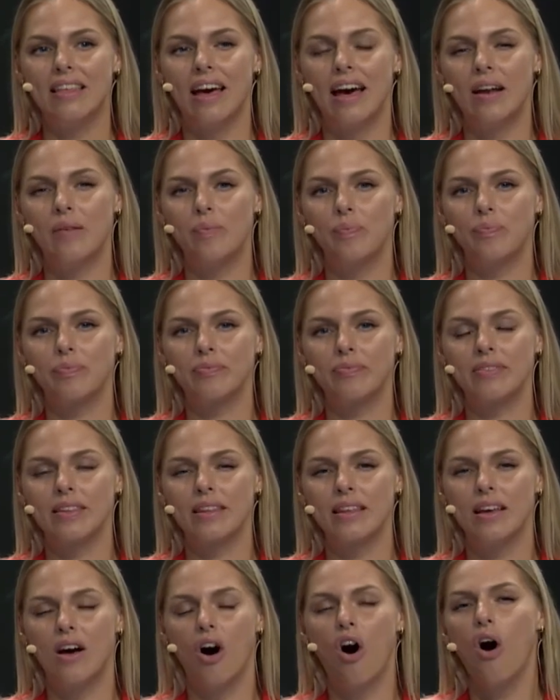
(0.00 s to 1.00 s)
that
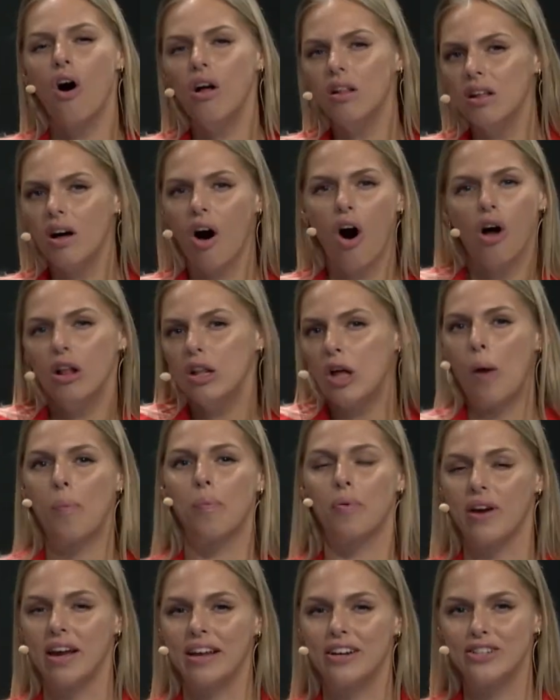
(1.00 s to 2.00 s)
all
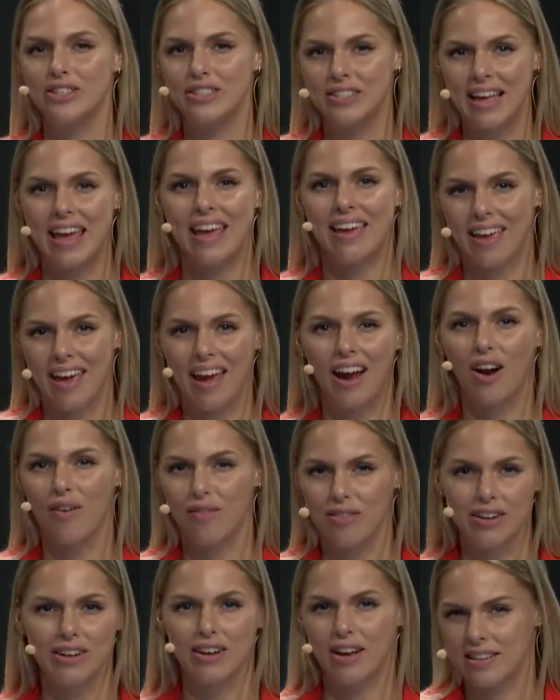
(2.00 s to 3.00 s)
operators take care
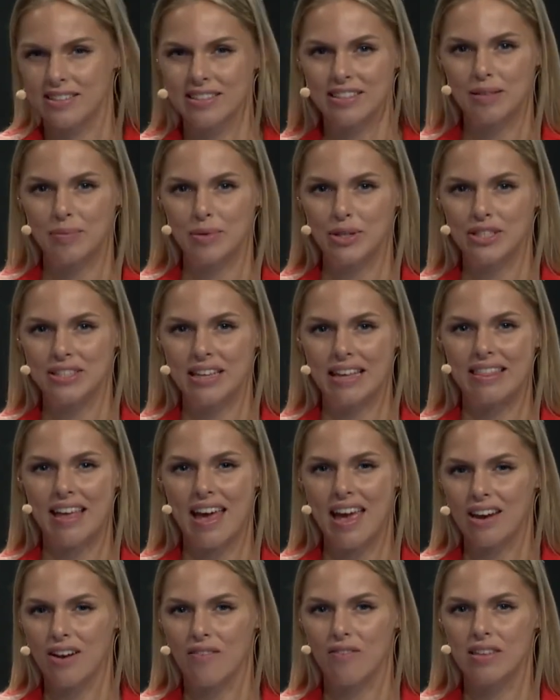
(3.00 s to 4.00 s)
of their customers at the
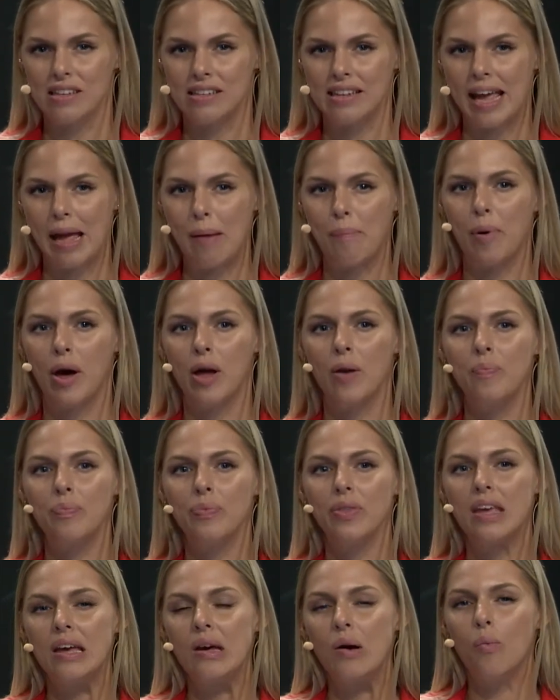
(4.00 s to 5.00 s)
end of the day, but
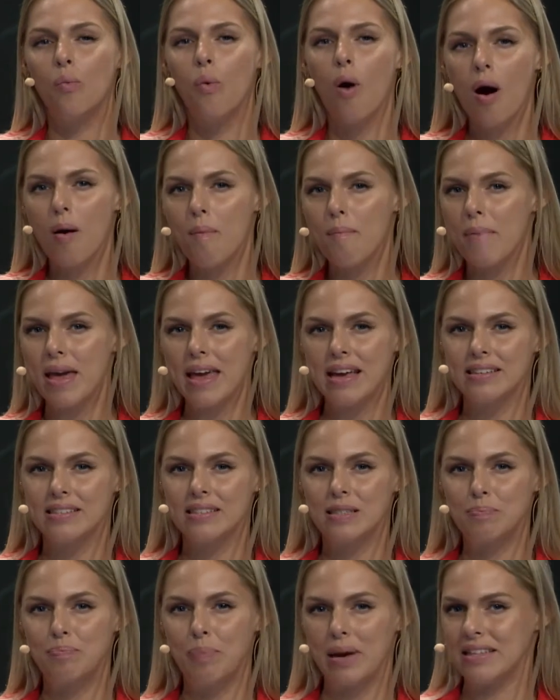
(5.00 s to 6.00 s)
what
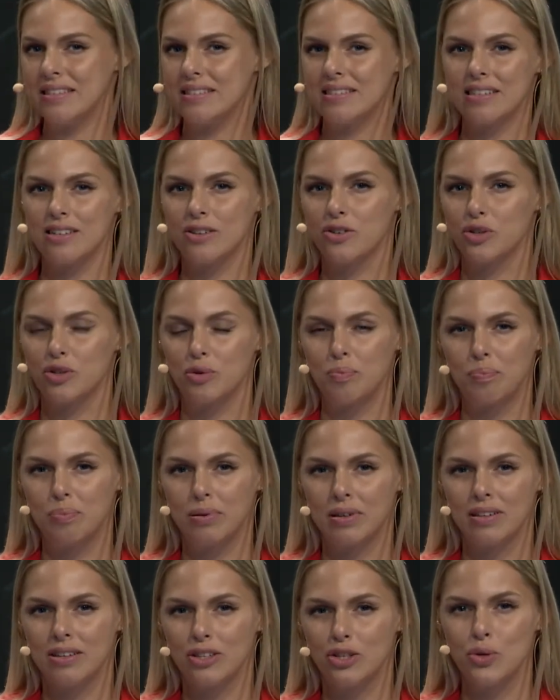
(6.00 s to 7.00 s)
makes Betsson Group
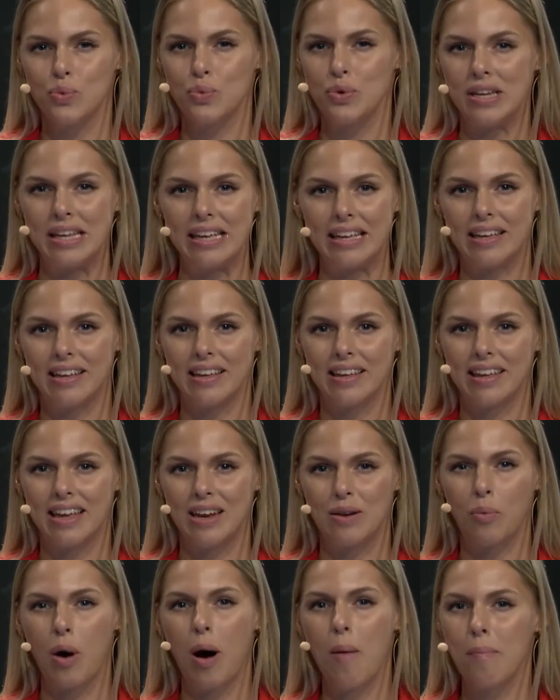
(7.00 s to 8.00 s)
unique
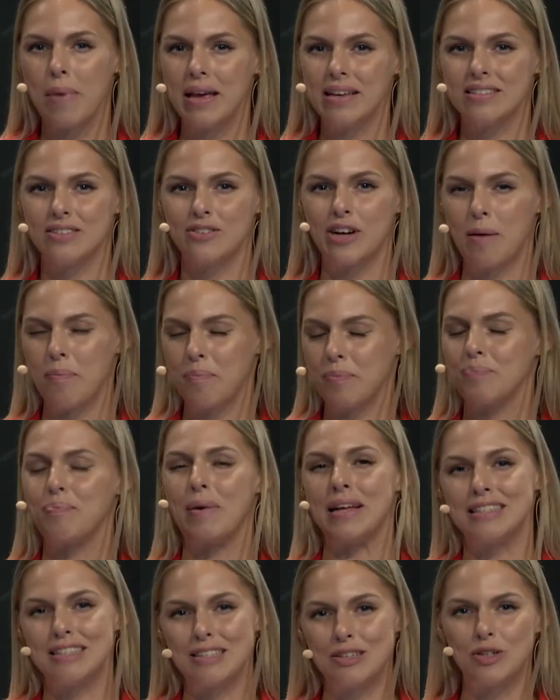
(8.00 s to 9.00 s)
and what makes
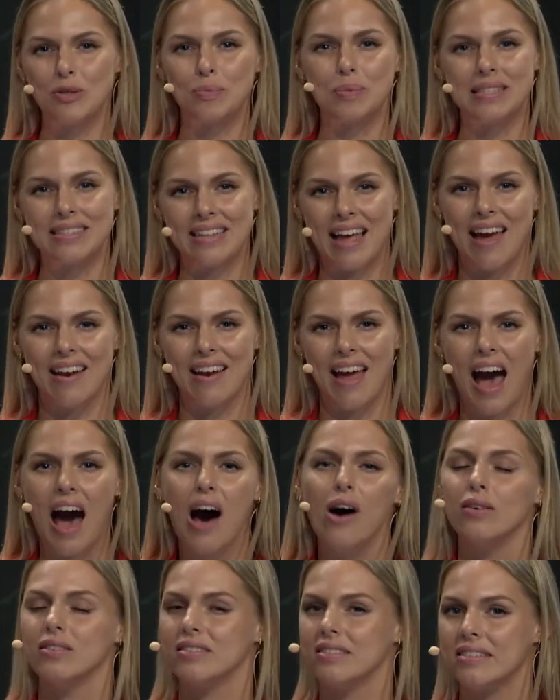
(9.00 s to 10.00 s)
Betsson Group stand
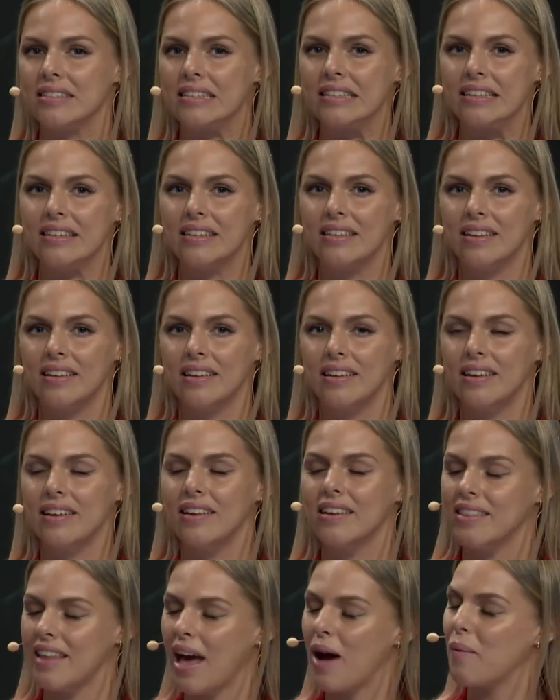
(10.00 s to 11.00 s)
out
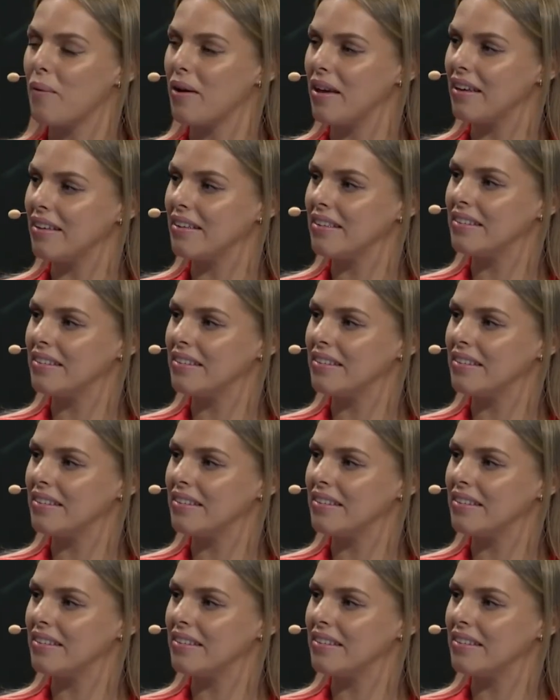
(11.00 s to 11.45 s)
in that way?